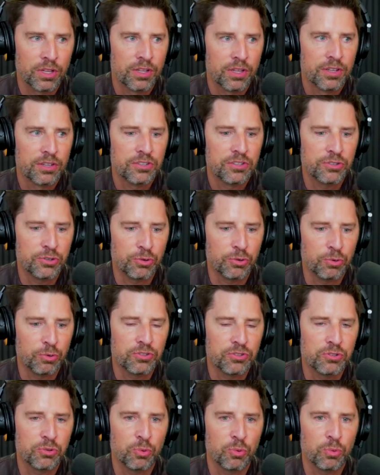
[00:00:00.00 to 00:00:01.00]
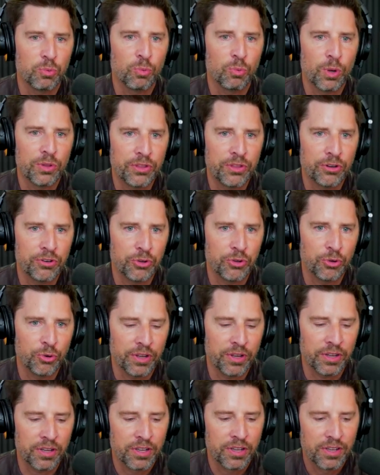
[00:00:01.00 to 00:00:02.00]
to to what they're
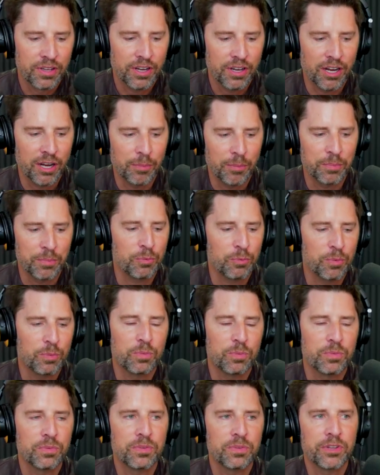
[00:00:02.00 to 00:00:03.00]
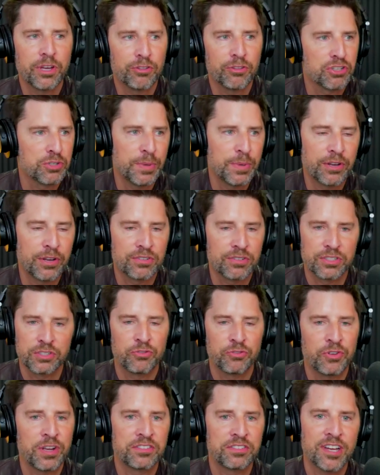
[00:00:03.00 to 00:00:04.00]
doing. Um, the other speakers is
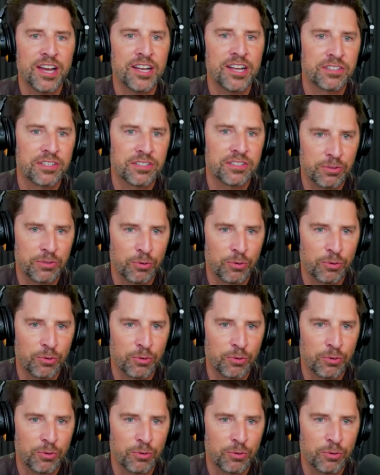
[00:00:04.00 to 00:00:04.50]
fantastic as they were.